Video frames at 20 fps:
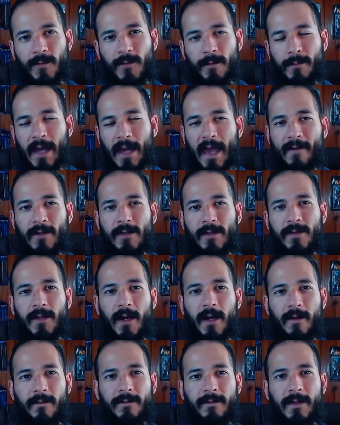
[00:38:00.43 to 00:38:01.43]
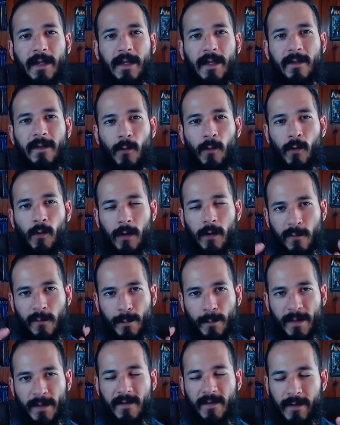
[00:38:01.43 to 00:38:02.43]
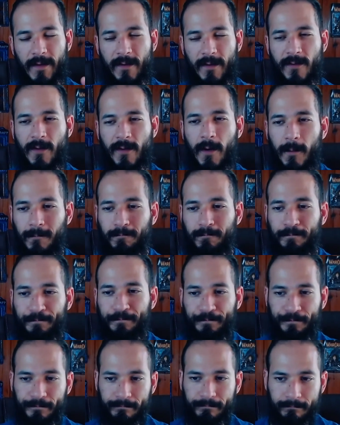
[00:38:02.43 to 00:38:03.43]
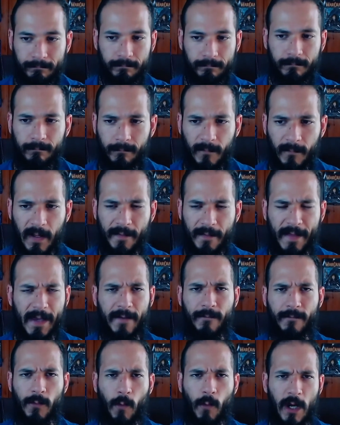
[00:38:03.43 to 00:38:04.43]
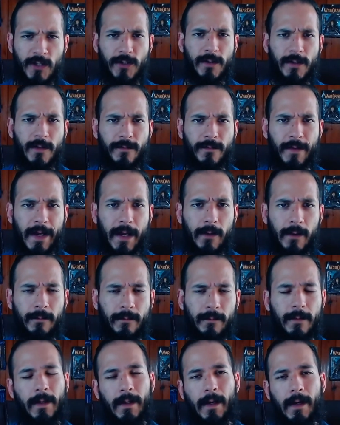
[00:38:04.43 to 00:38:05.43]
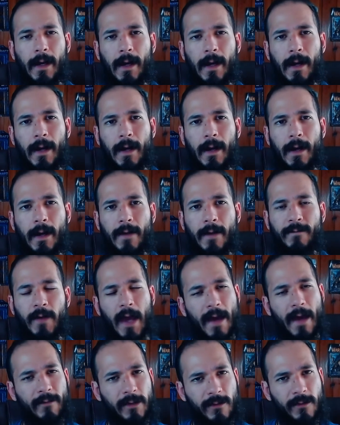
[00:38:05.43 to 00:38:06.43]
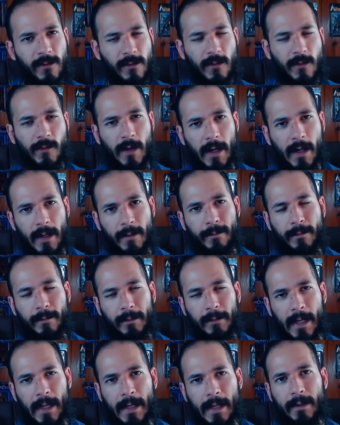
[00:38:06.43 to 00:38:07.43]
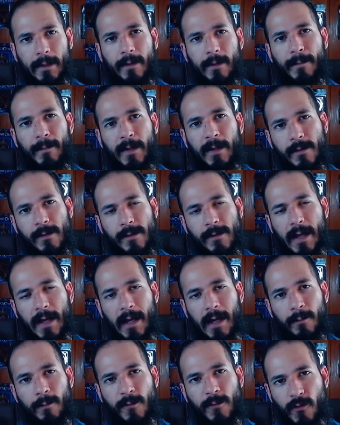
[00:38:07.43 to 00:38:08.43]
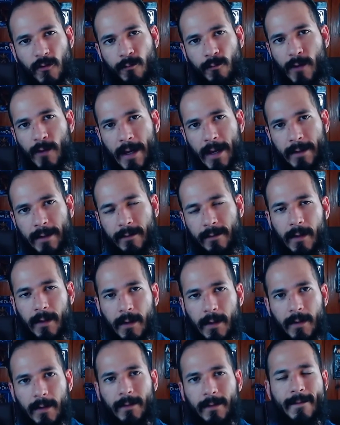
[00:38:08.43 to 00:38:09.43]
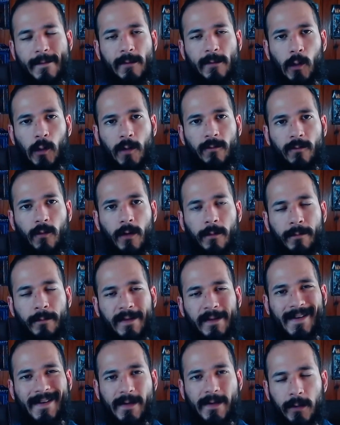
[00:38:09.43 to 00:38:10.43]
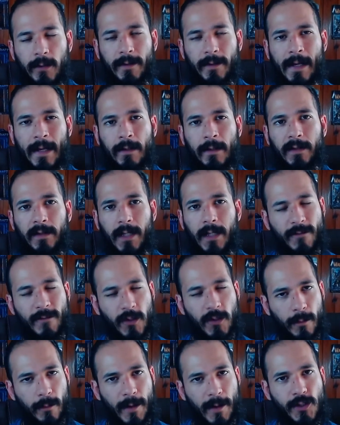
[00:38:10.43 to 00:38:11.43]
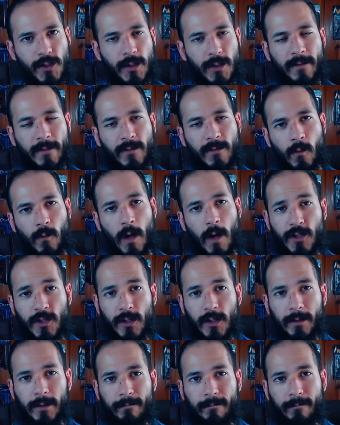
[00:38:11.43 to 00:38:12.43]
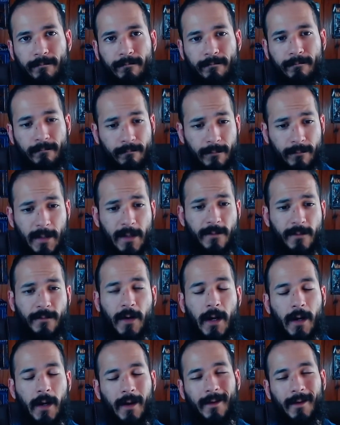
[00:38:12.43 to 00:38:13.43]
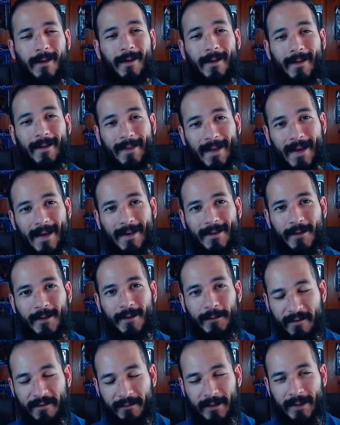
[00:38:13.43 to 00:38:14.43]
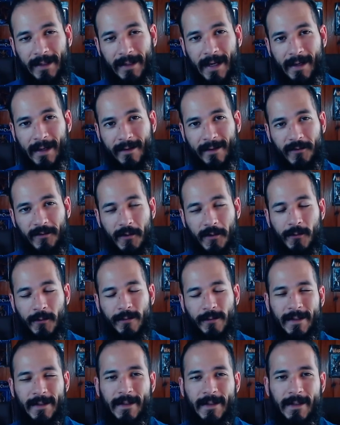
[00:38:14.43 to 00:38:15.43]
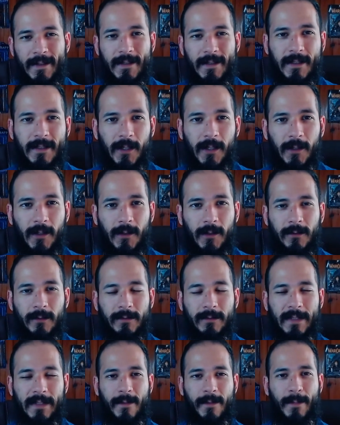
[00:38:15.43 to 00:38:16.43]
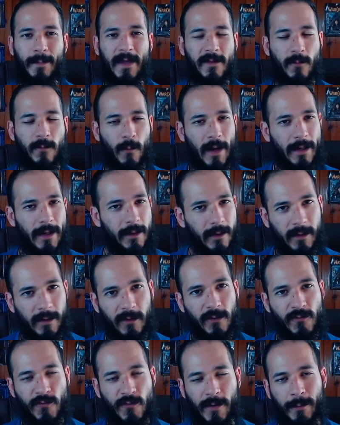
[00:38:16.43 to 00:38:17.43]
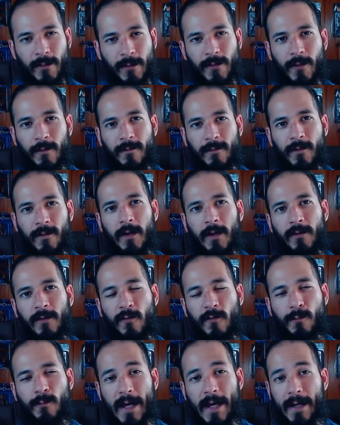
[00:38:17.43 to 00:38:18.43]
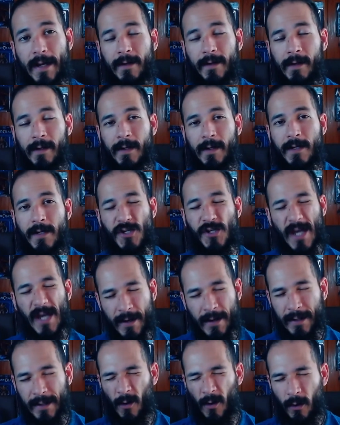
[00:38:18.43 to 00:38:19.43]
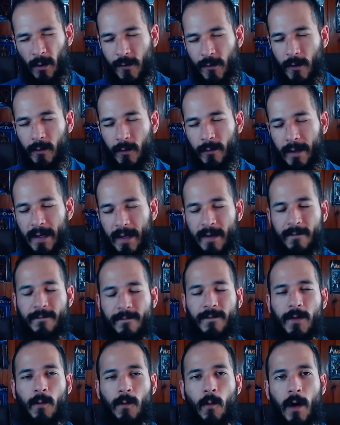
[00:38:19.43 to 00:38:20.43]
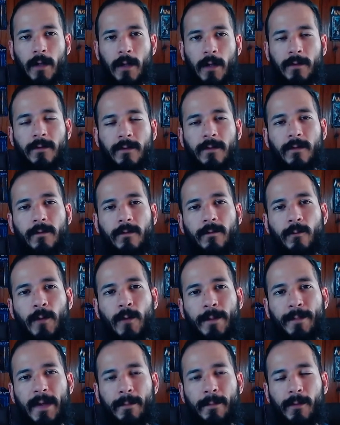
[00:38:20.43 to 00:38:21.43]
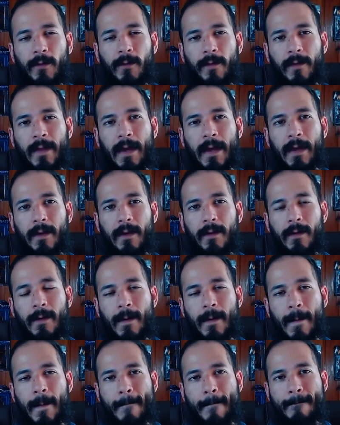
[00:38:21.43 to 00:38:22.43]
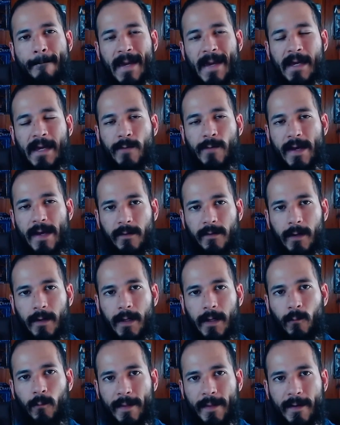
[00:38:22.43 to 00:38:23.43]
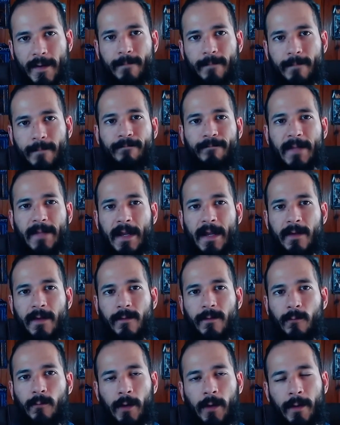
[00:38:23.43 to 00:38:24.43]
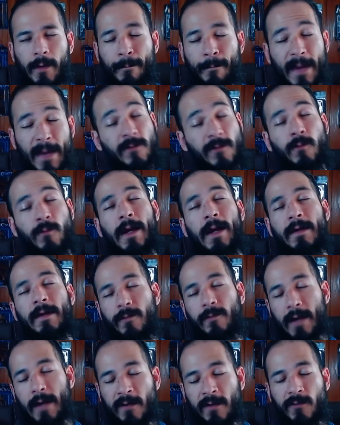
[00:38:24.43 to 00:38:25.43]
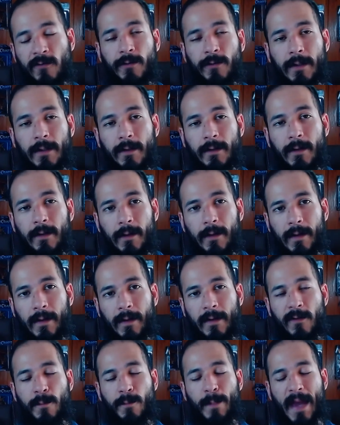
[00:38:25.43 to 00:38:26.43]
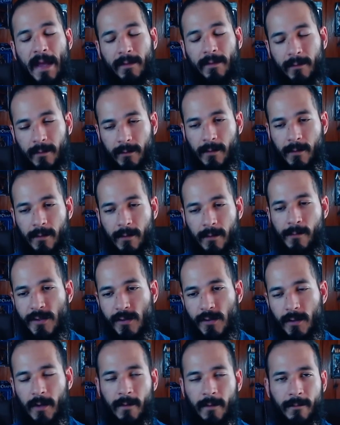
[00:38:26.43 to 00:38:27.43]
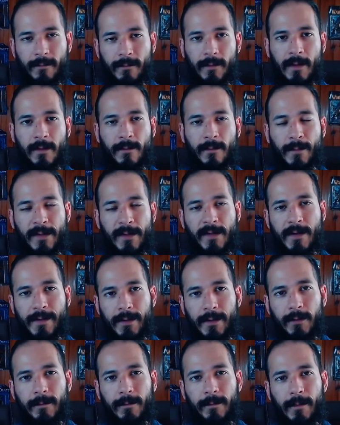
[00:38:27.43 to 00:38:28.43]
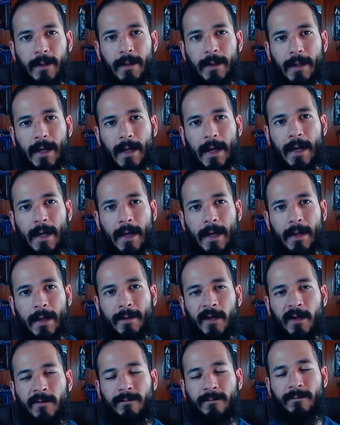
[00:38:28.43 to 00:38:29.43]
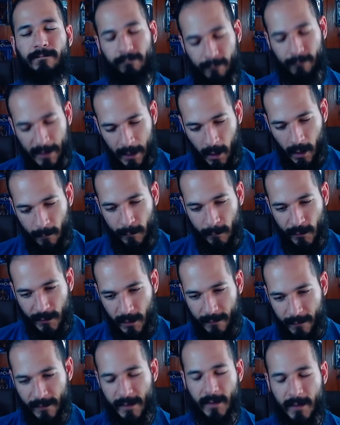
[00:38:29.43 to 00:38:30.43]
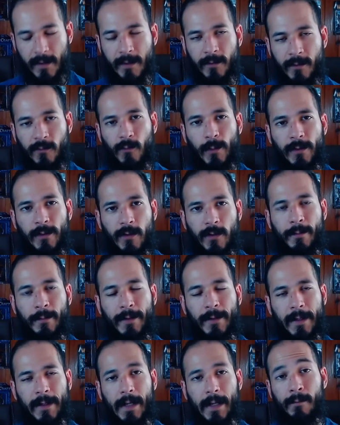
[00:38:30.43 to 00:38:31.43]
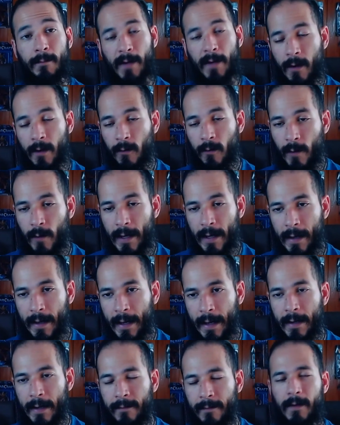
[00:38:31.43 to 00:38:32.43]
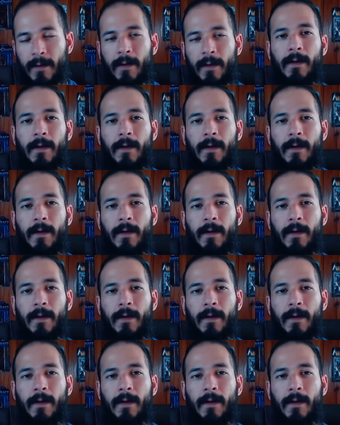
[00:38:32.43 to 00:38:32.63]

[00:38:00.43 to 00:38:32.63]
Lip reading: heavy stuff that is more specific. So thank you for watching this video. If you haven't subscribed, like, because it helps spread this Law of One material that I love so much. And if you're watching this far, then you definitely like it too. So that's the best way you can contribute so far, to spread it. Share it also if you want, with people that may resonate with it. That is one of the best ways to actually expand the reach of this material, and of my humble service here to interpret it in my own way. Again,